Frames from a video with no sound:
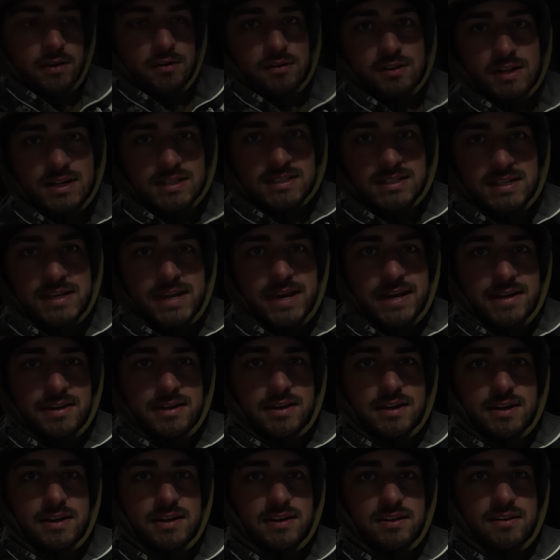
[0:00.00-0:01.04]
Well, that's the
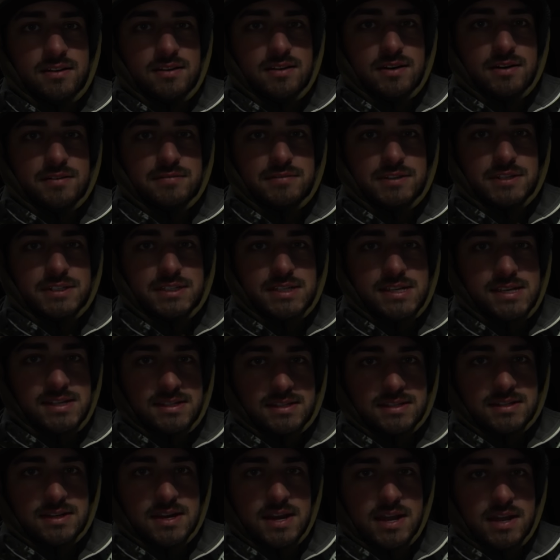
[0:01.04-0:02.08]
end of the
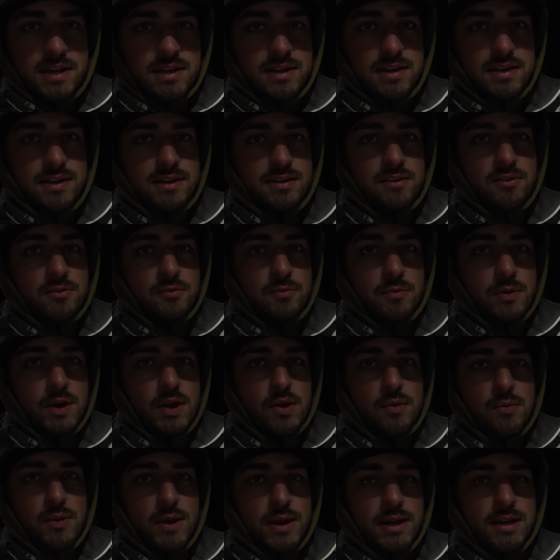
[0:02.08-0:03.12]
season. What
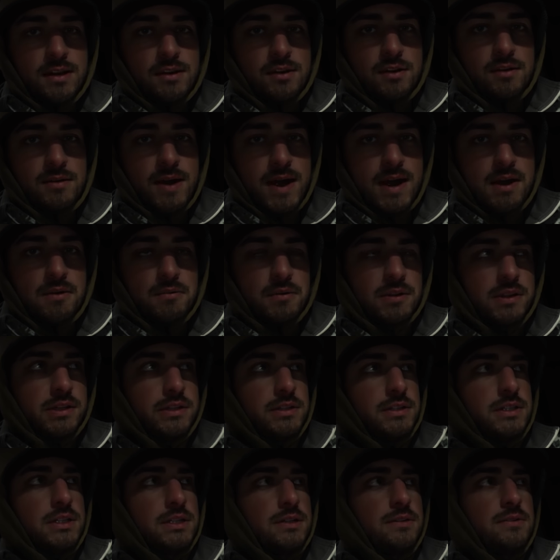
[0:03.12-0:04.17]
a way to go out with
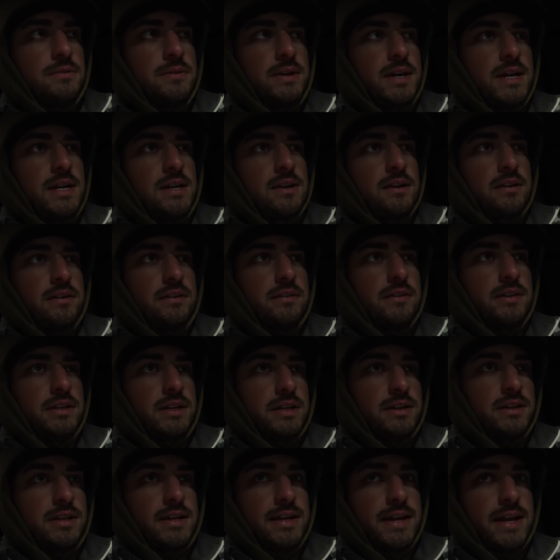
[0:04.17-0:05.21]
it, too. We had a really
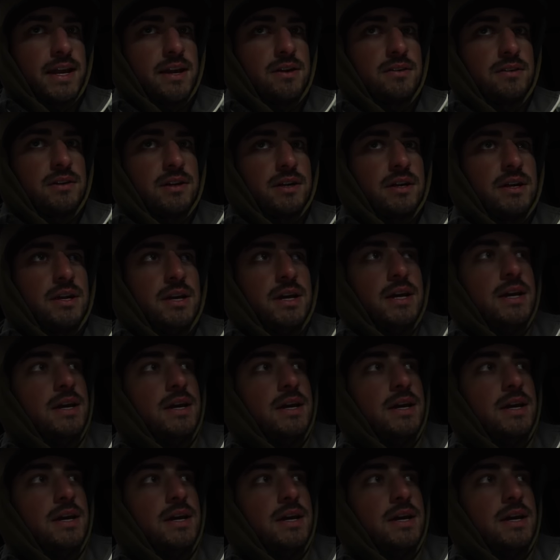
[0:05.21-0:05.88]
good encounter.